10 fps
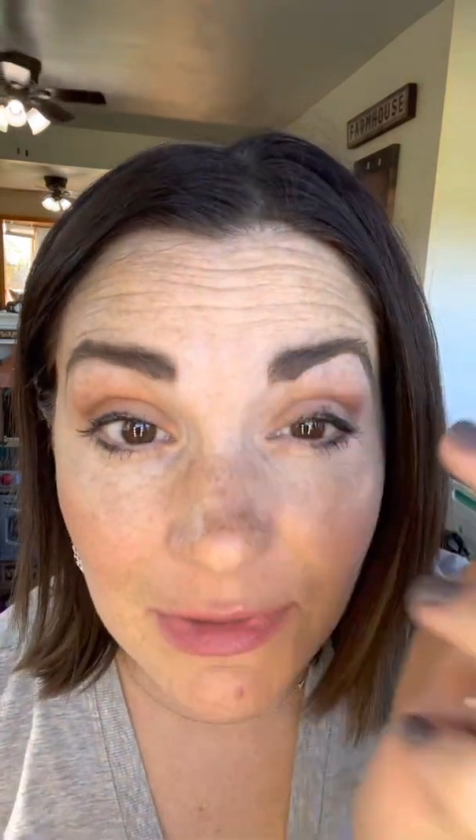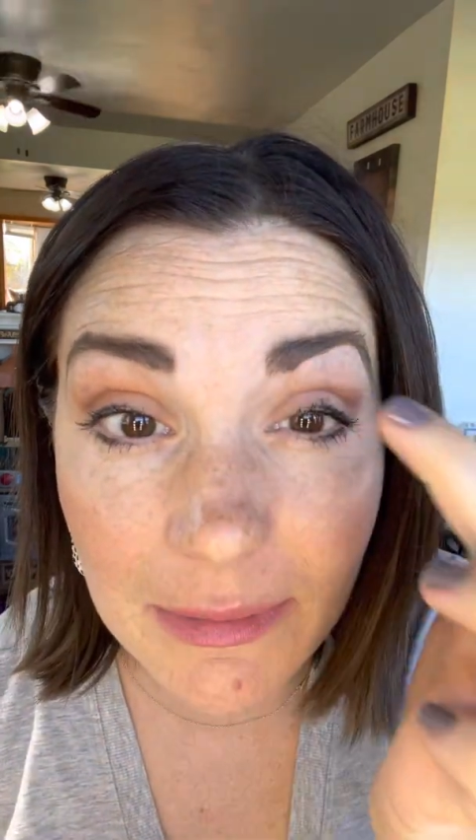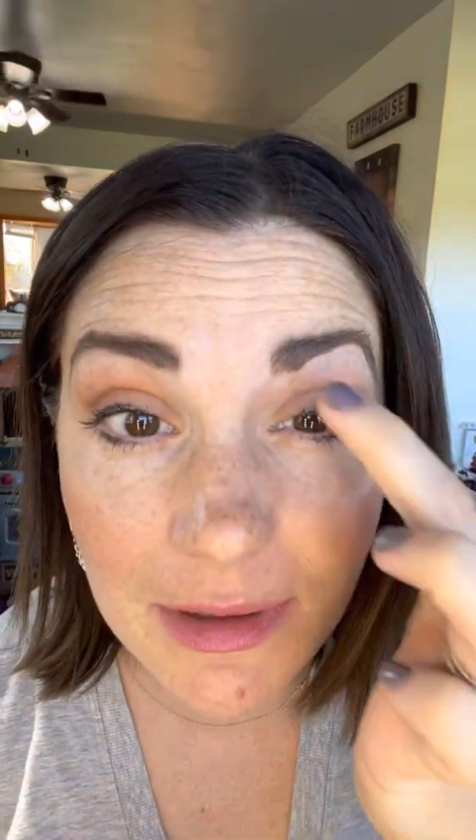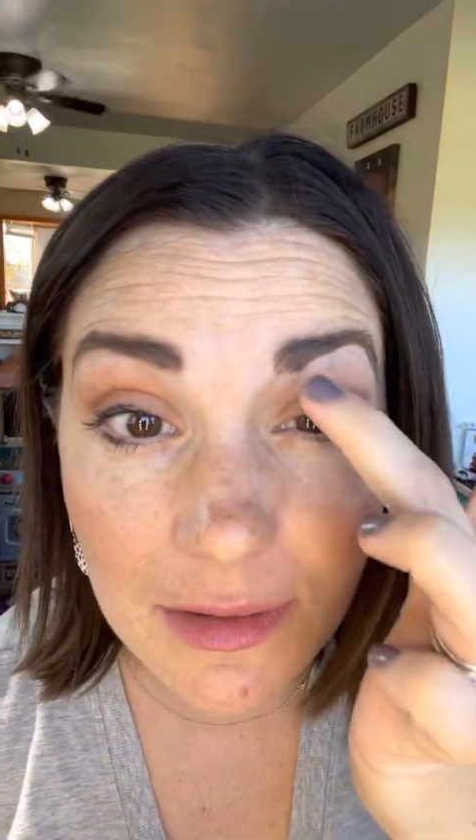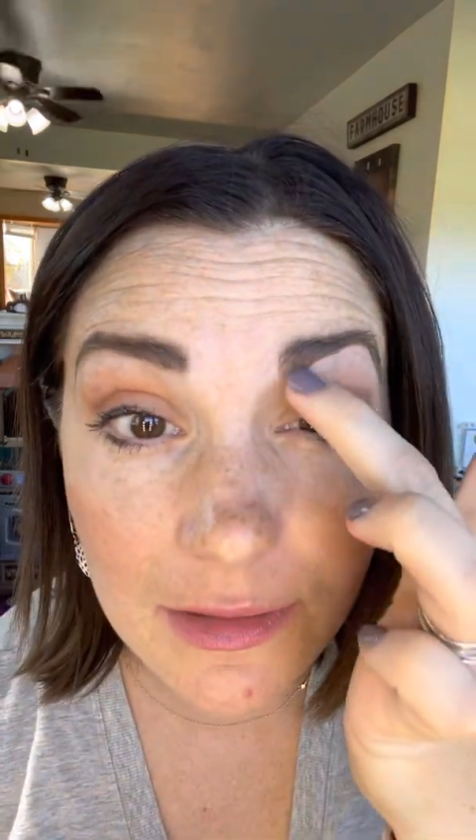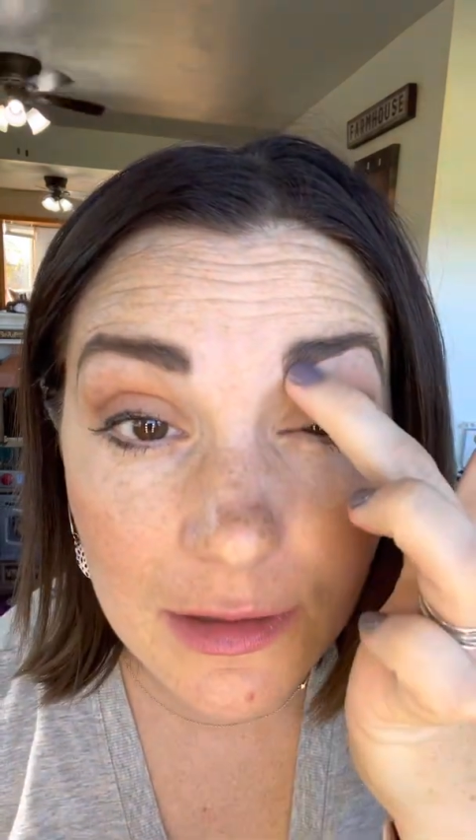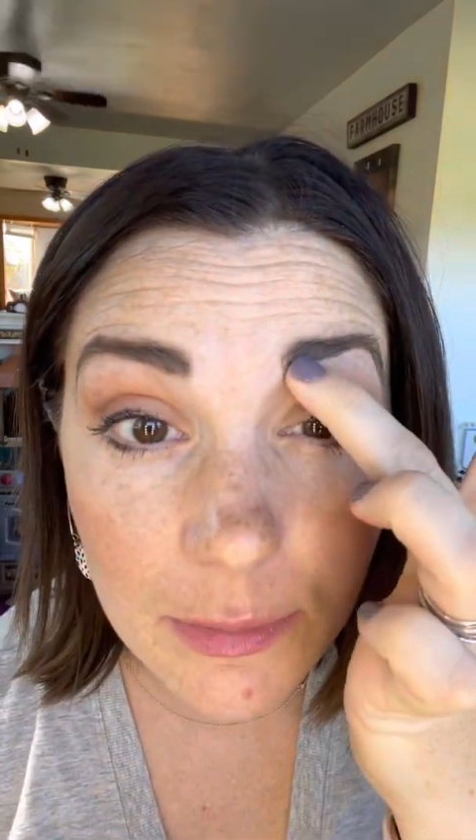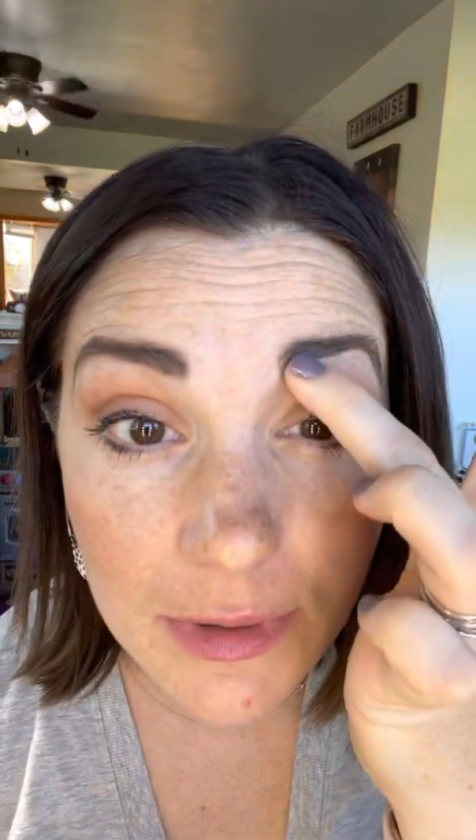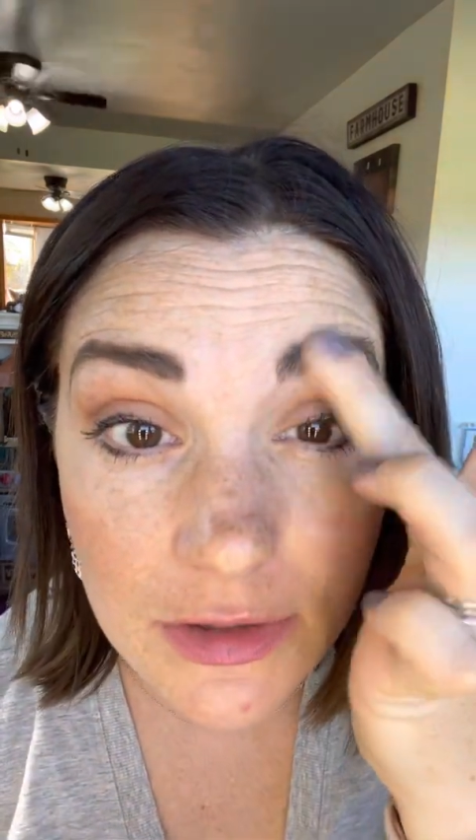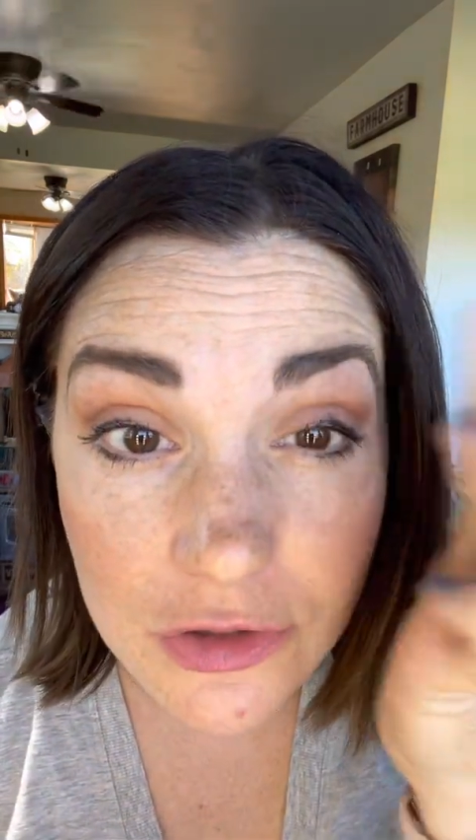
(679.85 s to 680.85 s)
maybe a little
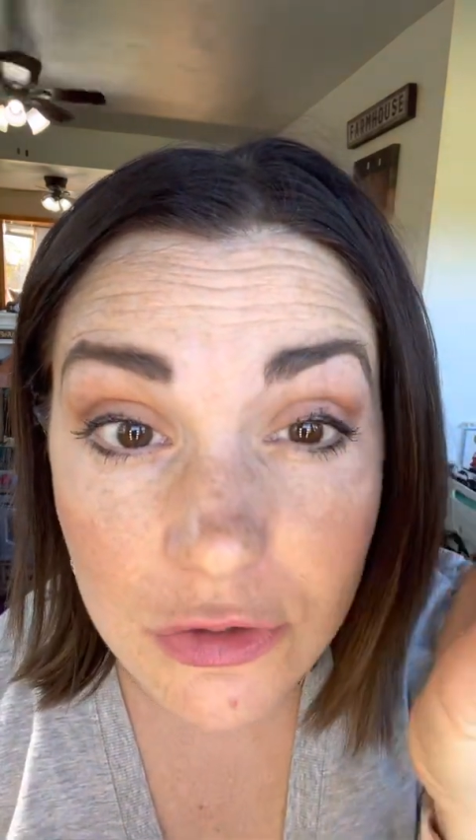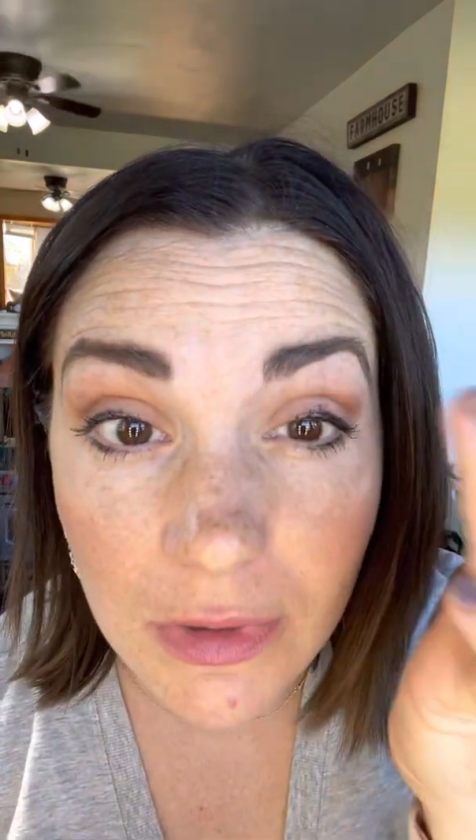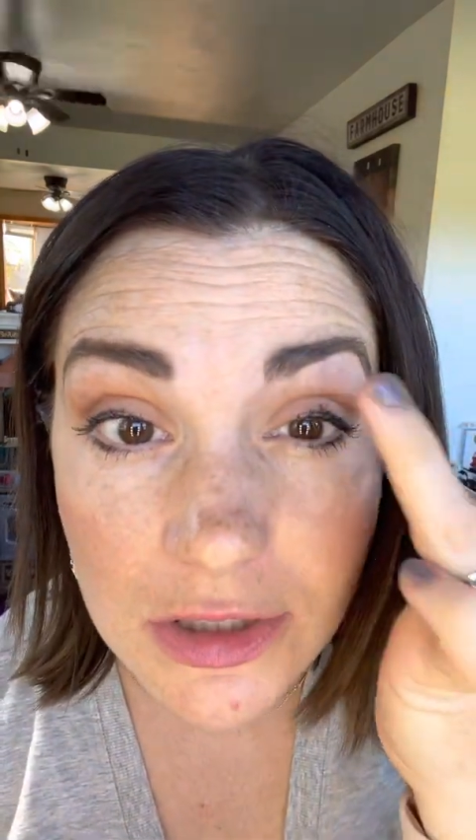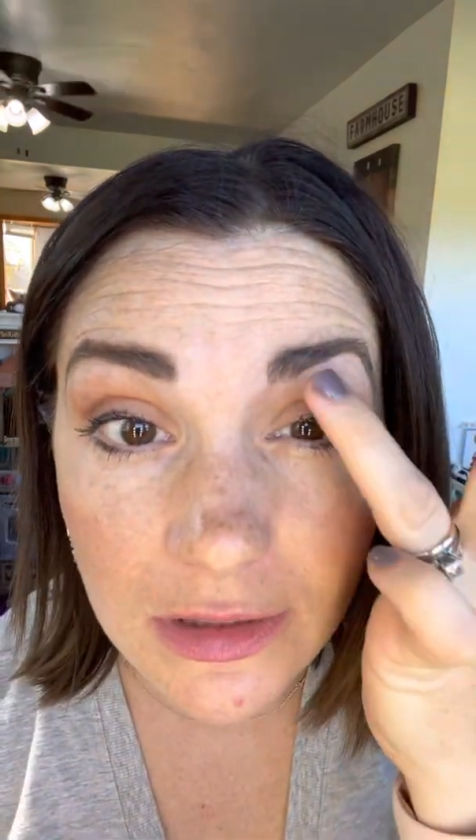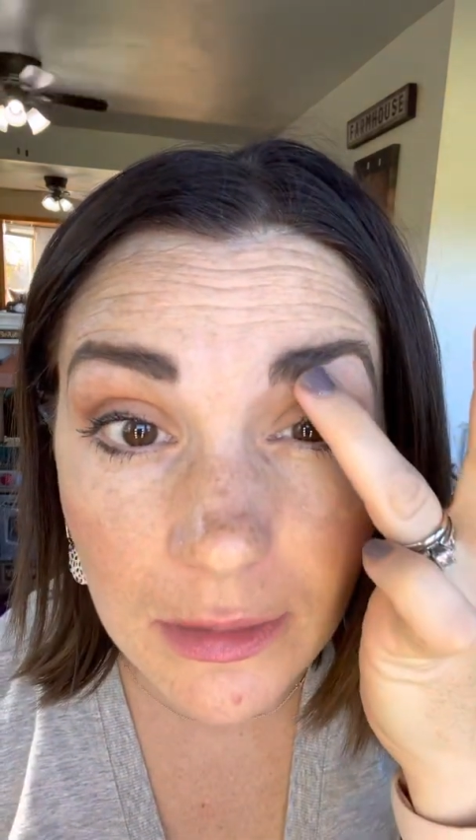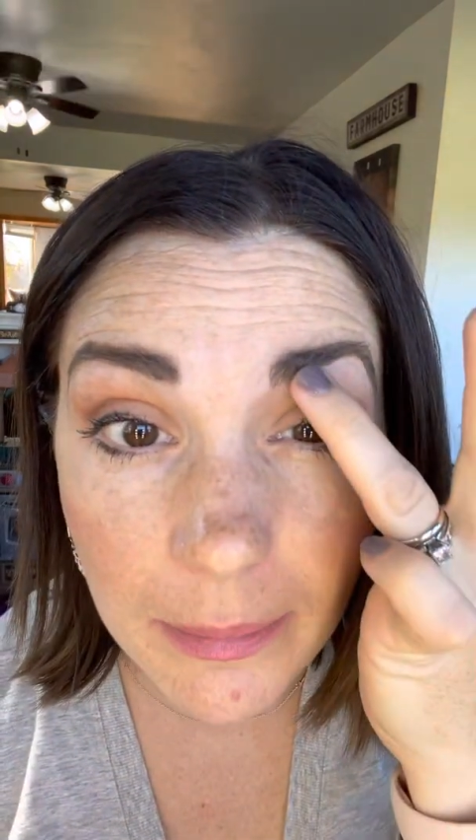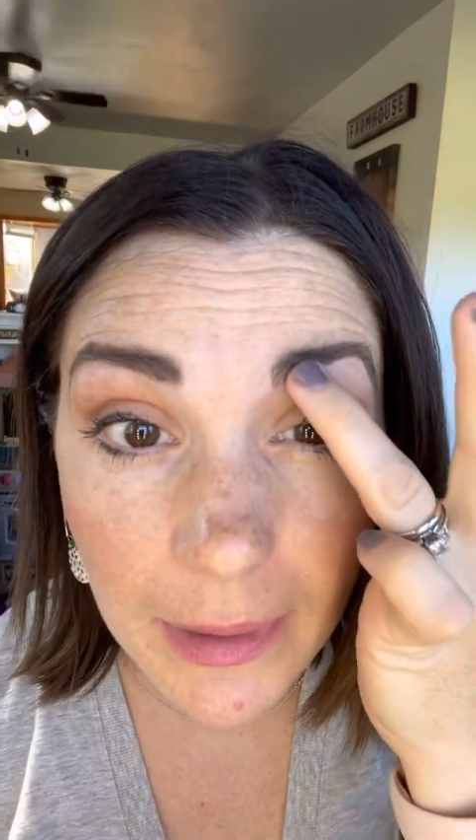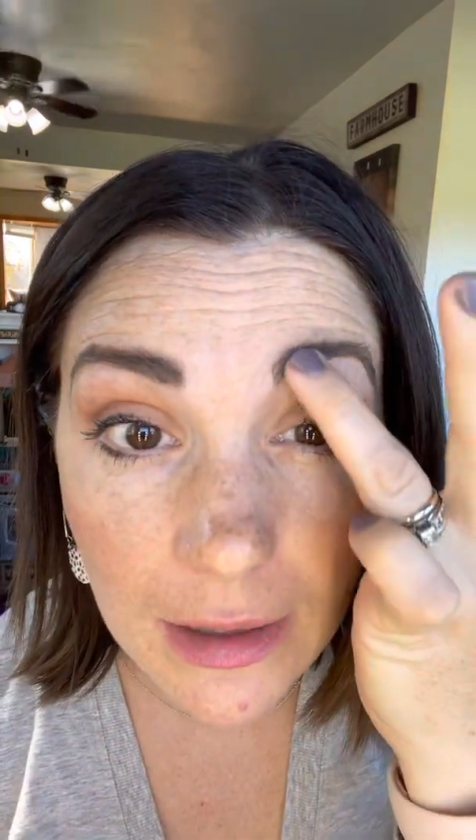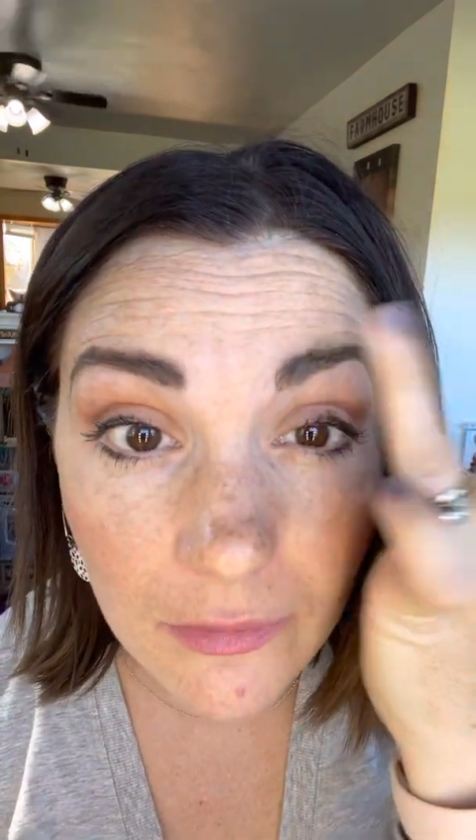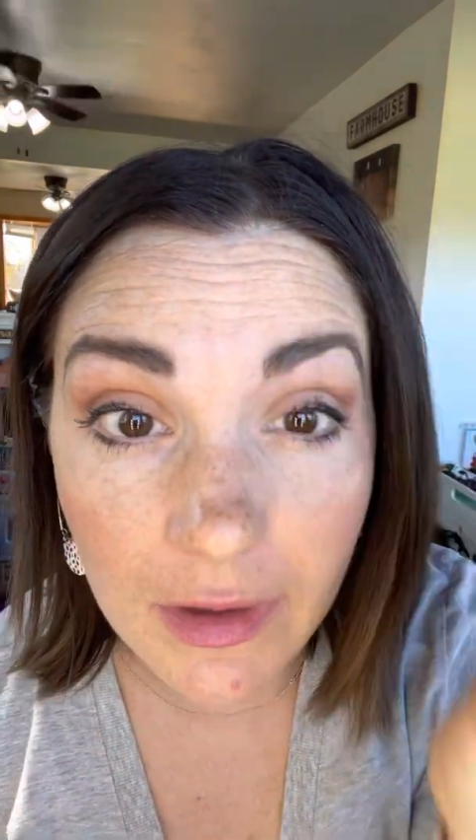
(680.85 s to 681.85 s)
bit too much on the
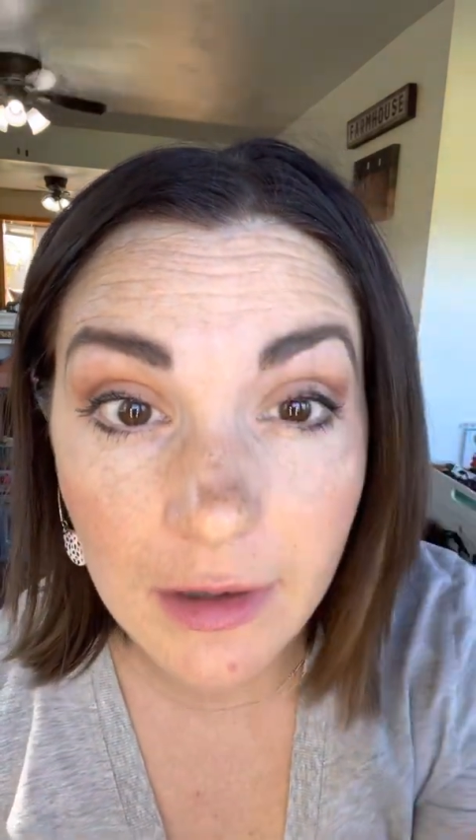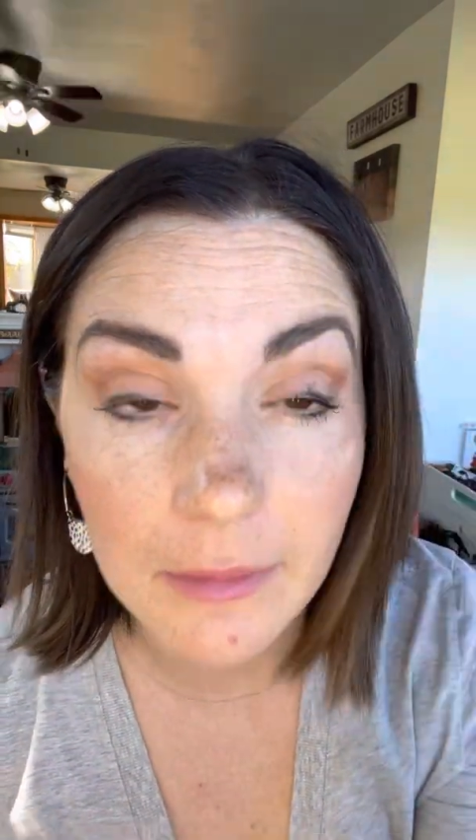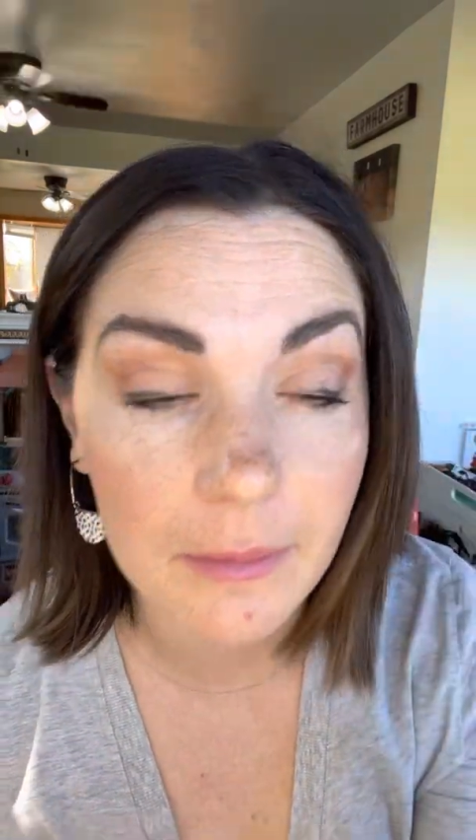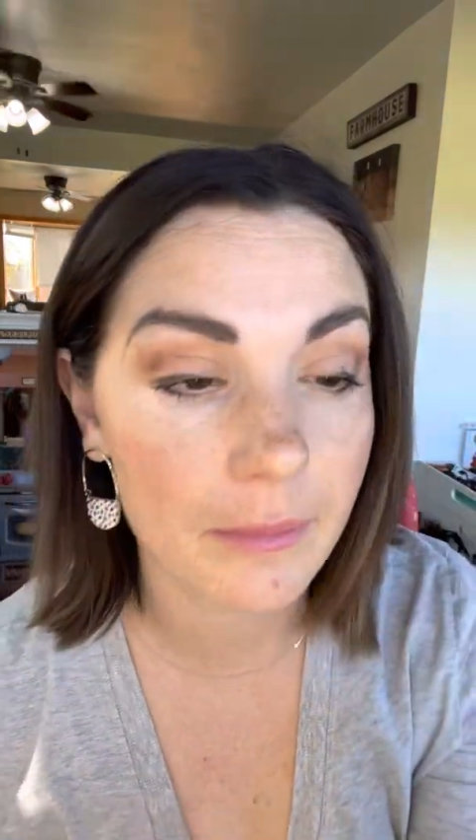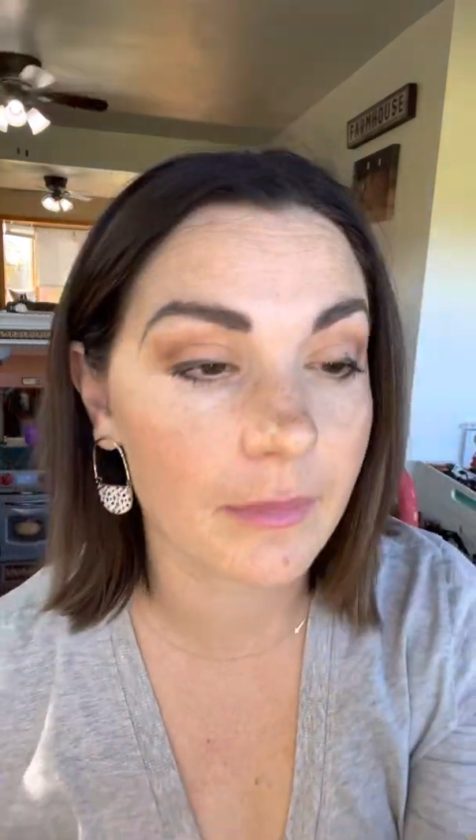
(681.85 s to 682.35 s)
bottom there.